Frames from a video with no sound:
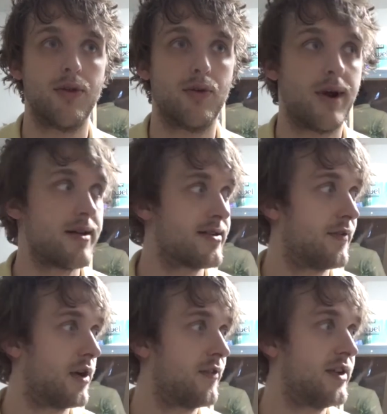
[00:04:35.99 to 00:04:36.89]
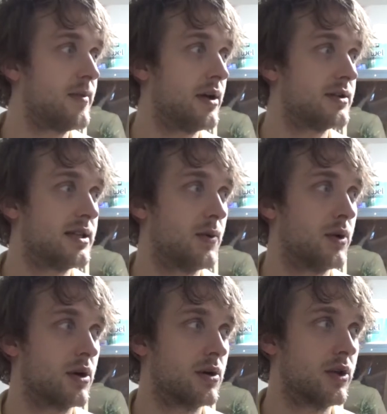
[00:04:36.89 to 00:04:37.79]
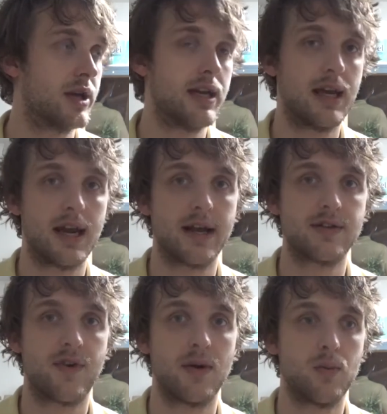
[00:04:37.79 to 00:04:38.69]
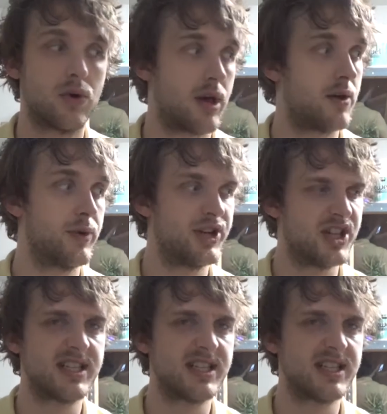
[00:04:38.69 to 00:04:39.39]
the rest of our females that we're looking to get eggs from will kind of reach